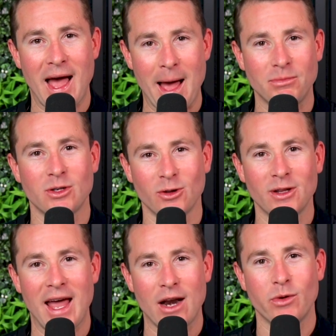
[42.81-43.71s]

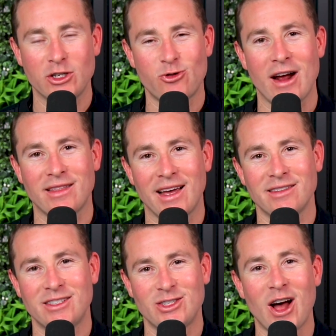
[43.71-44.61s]
absolutely how to extract that
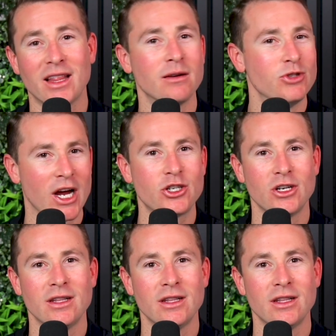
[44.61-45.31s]
silent objection